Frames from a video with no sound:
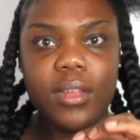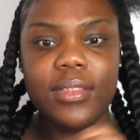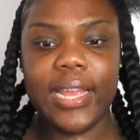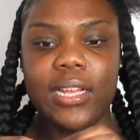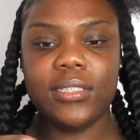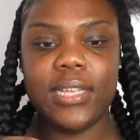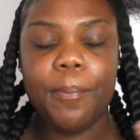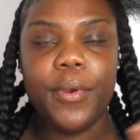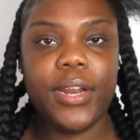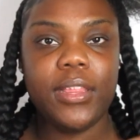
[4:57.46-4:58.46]
like
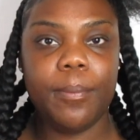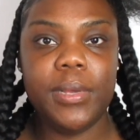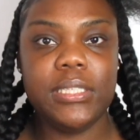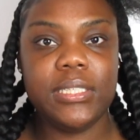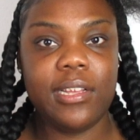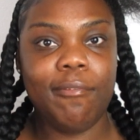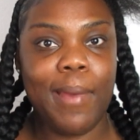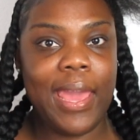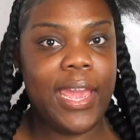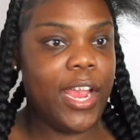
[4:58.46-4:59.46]
separated the pieces of
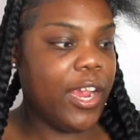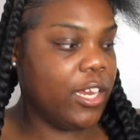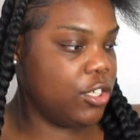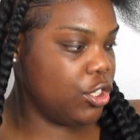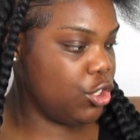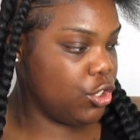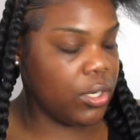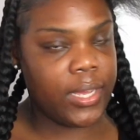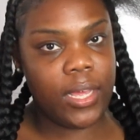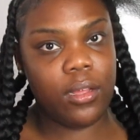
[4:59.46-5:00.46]
my hair and just
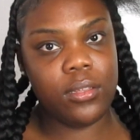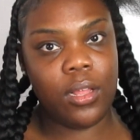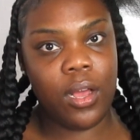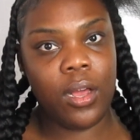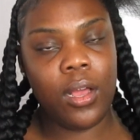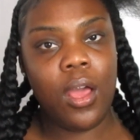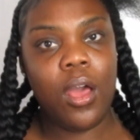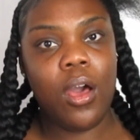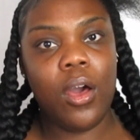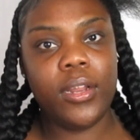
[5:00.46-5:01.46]
strung it along
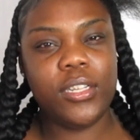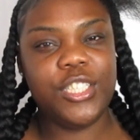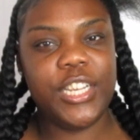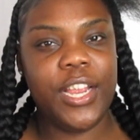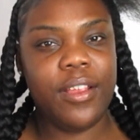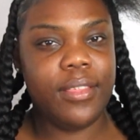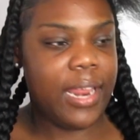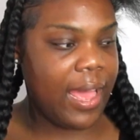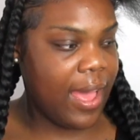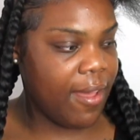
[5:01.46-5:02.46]
on a chair that
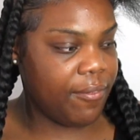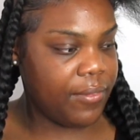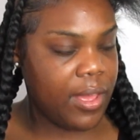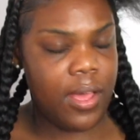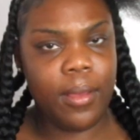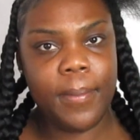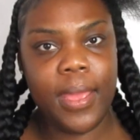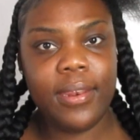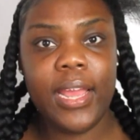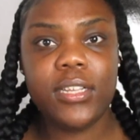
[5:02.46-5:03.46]
I have
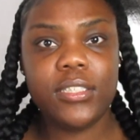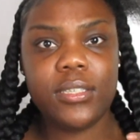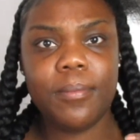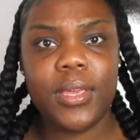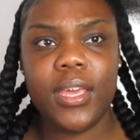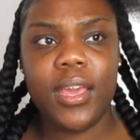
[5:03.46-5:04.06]
next to me.